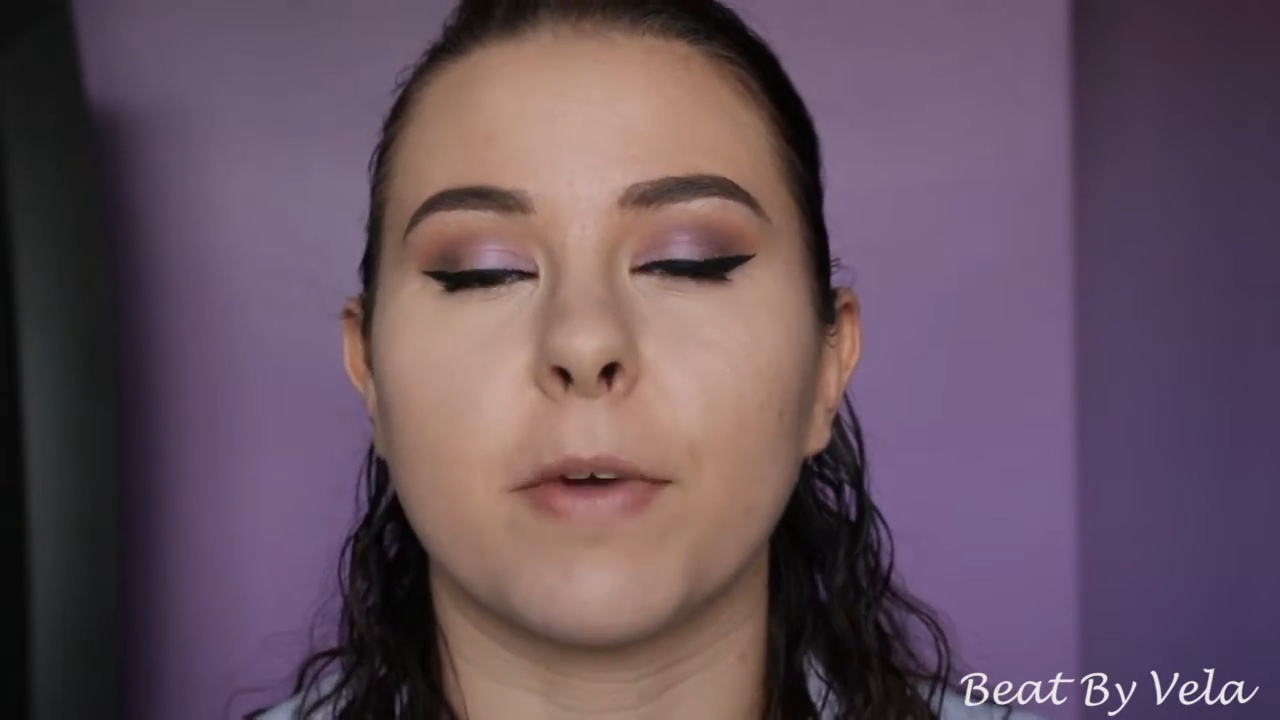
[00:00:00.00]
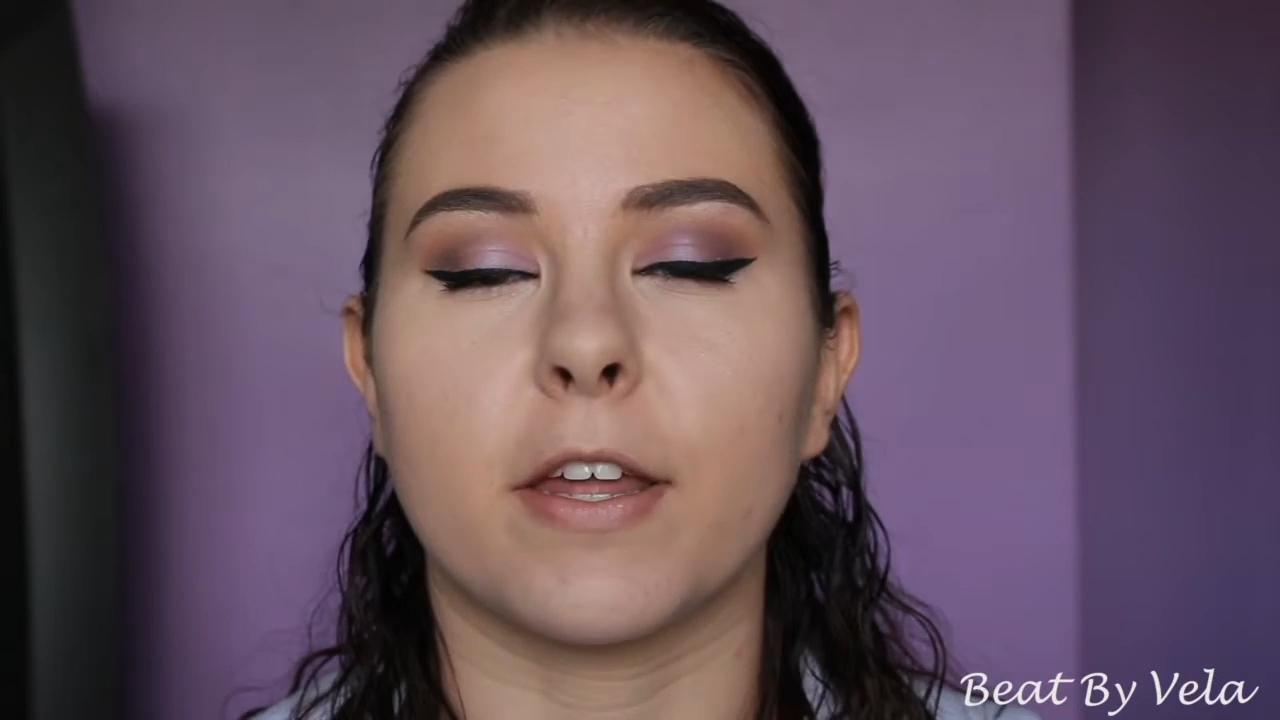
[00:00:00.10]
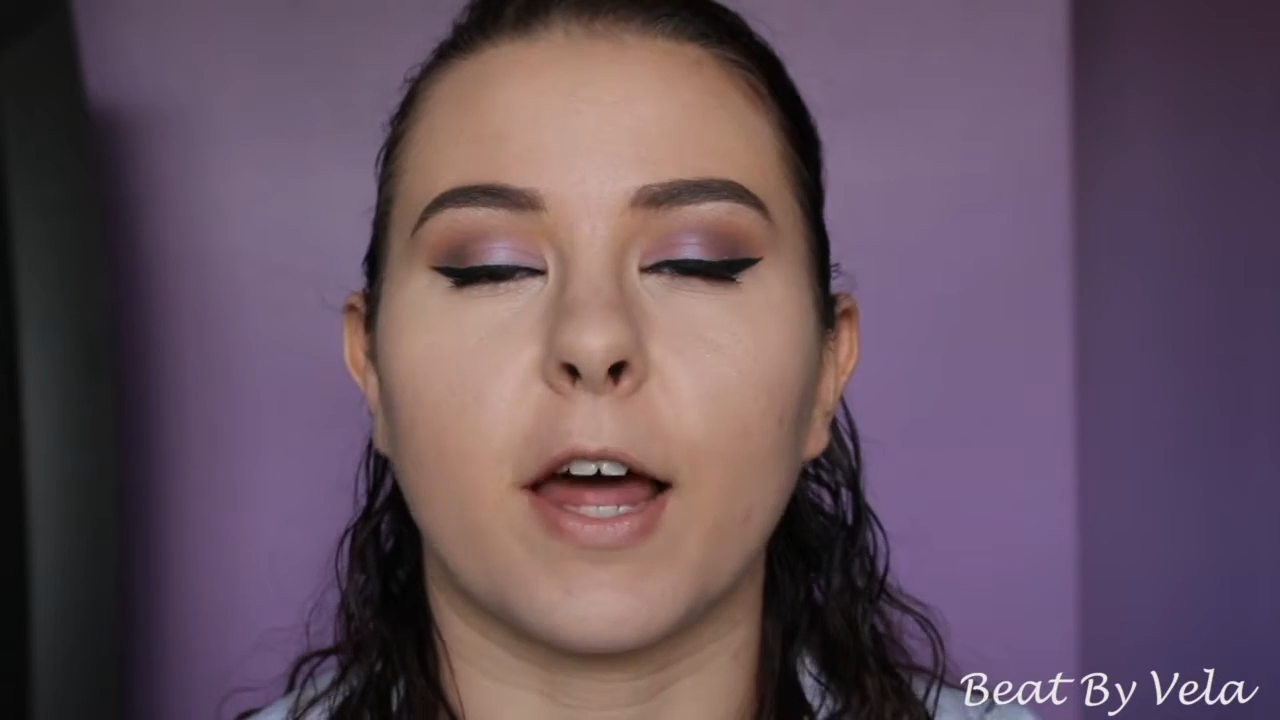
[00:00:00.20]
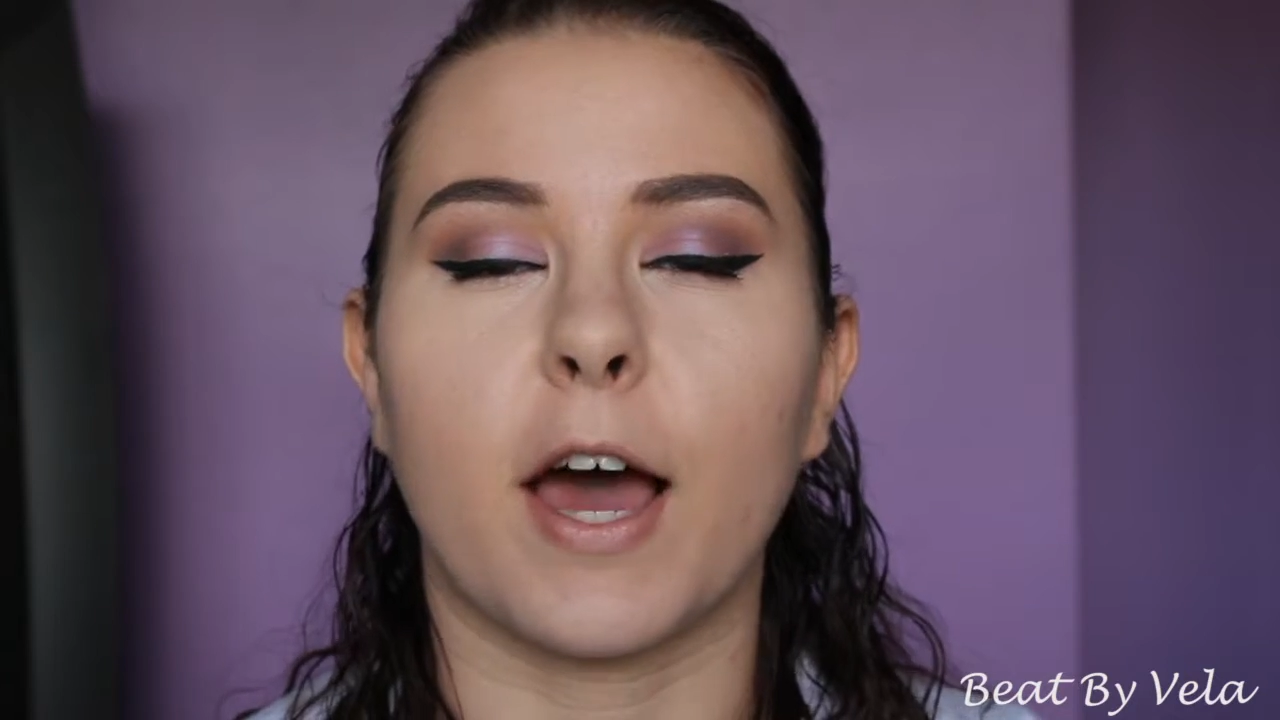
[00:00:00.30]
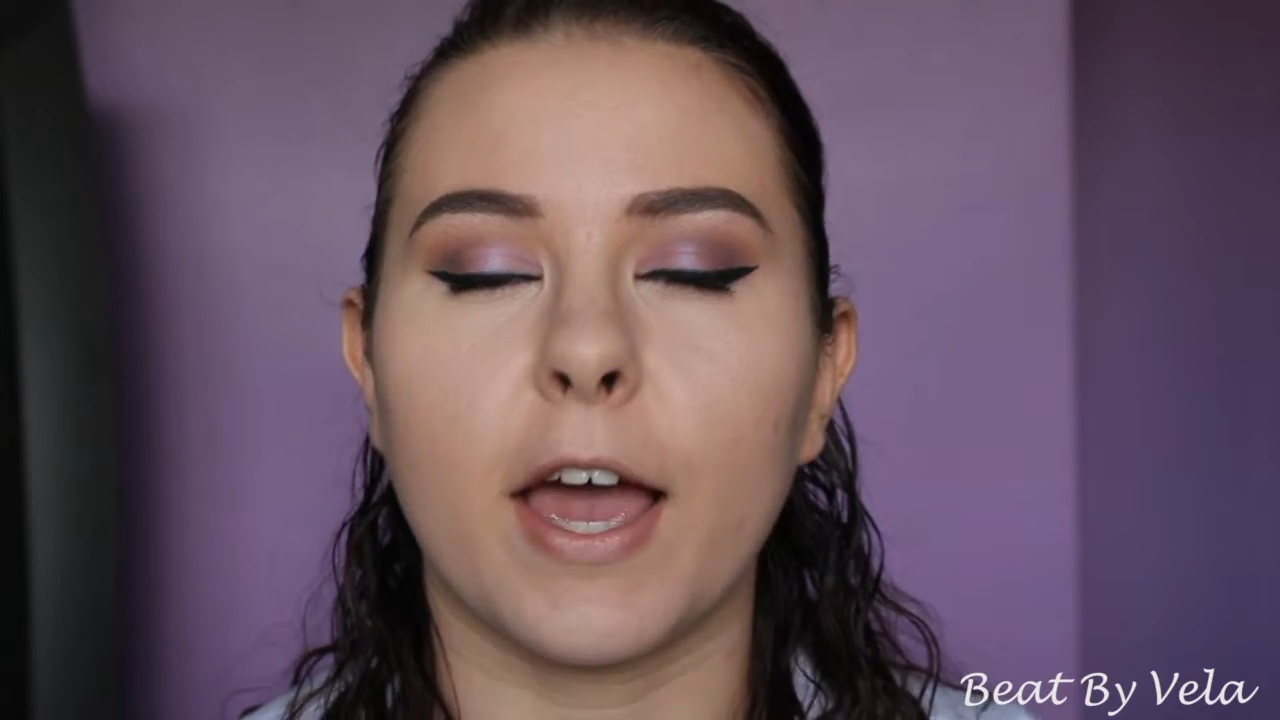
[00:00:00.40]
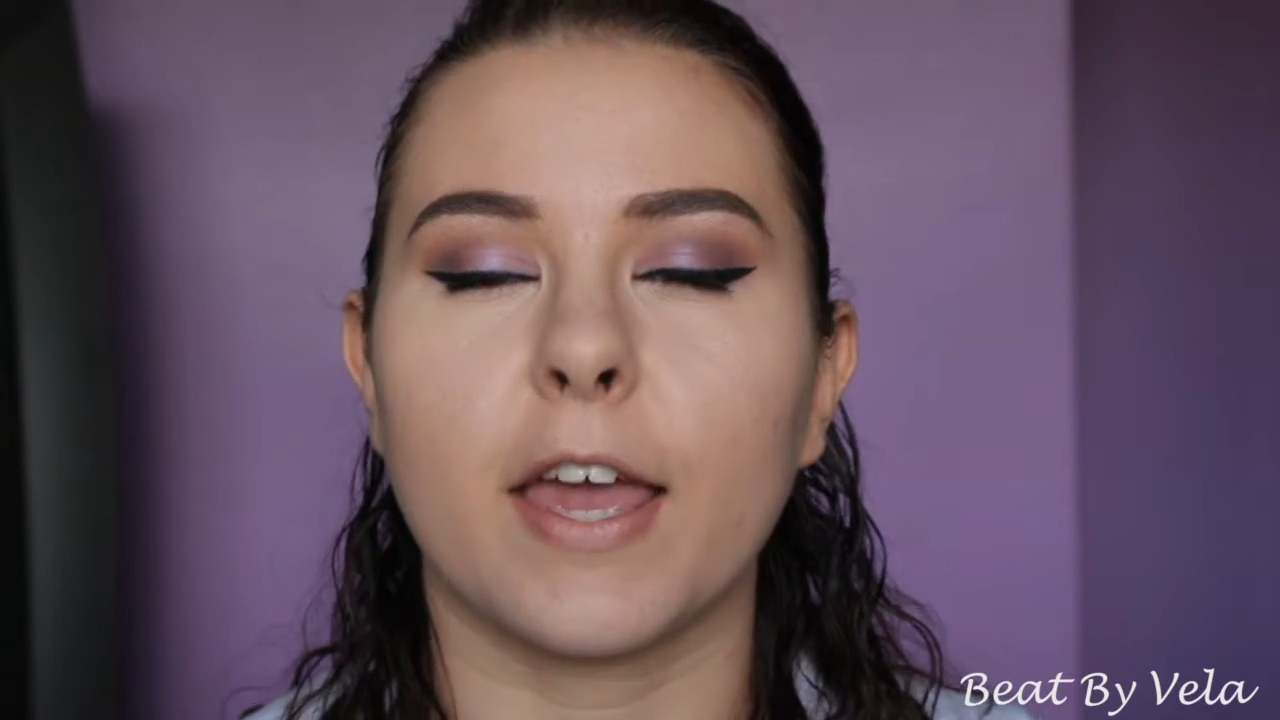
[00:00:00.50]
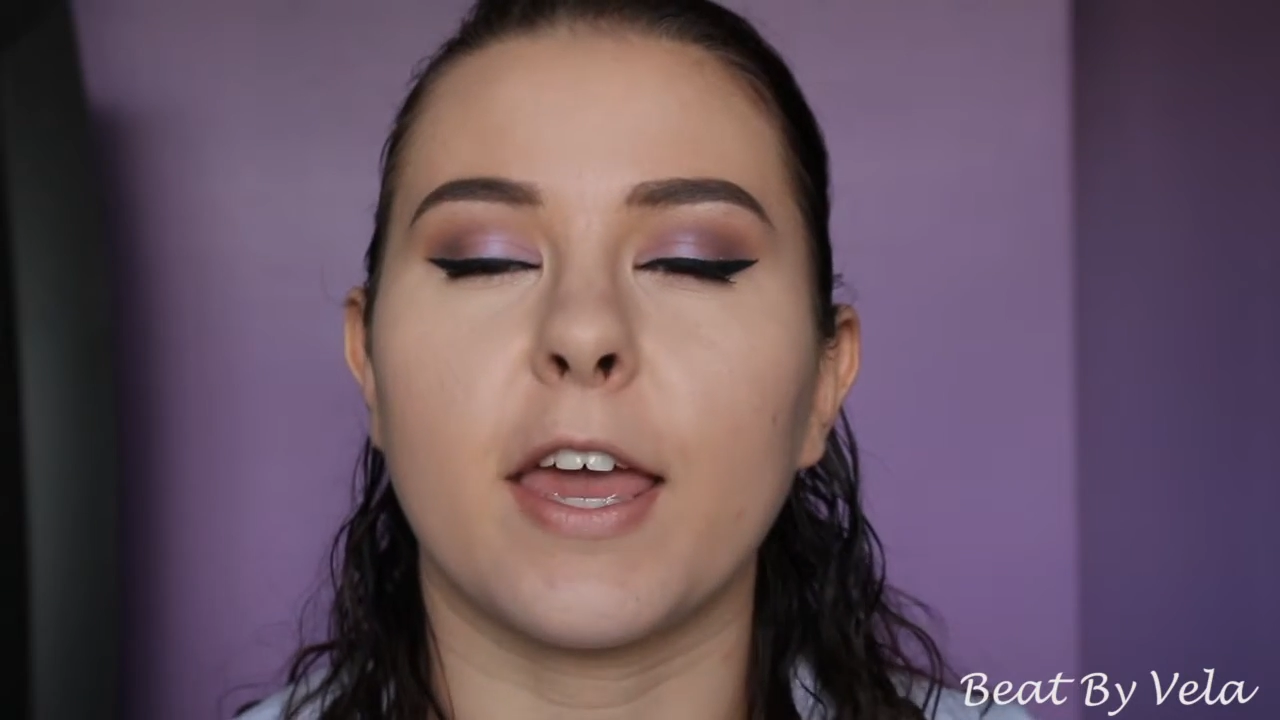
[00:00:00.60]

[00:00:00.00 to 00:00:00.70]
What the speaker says: and I